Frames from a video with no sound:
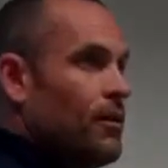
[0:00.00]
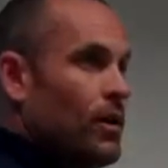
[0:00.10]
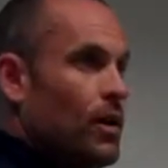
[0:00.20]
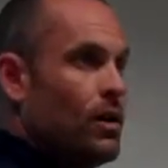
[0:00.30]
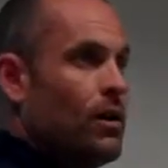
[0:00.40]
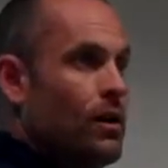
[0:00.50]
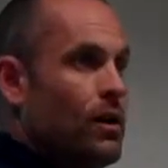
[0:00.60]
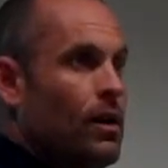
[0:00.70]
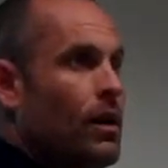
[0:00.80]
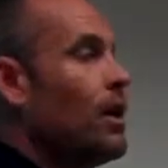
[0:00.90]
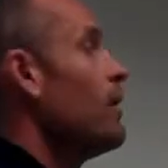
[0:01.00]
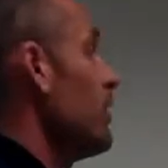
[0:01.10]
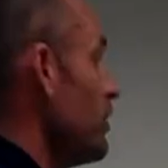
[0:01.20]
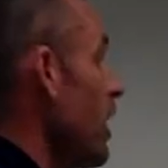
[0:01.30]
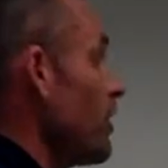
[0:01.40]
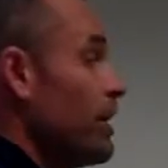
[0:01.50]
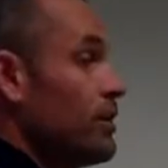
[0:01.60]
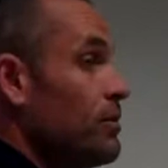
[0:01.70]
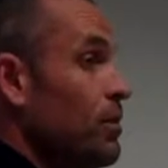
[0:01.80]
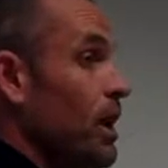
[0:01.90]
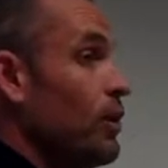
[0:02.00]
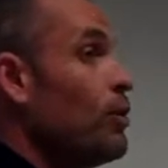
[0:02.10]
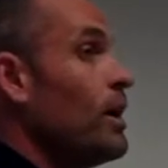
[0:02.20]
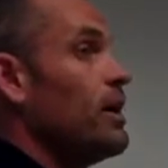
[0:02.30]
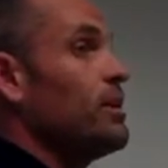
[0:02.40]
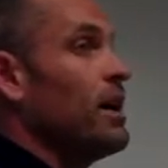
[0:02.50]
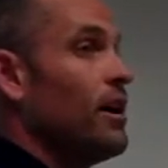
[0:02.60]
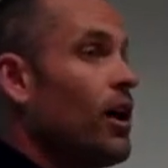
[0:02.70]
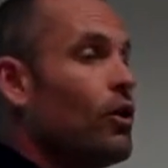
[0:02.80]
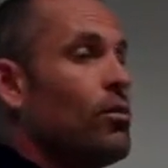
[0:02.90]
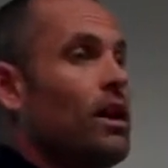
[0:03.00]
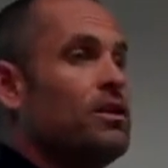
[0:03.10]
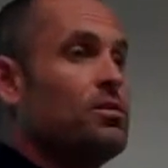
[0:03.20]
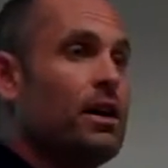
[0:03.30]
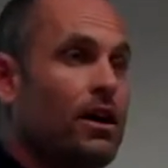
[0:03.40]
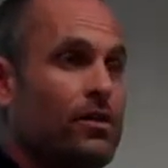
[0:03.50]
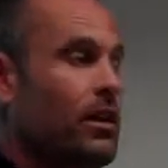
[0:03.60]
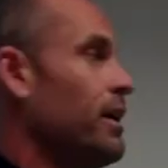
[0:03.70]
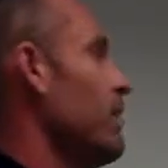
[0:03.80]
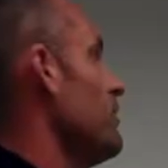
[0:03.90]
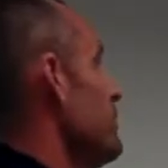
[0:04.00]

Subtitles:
The daughter did, but who ended up getting color blindness because of the allele?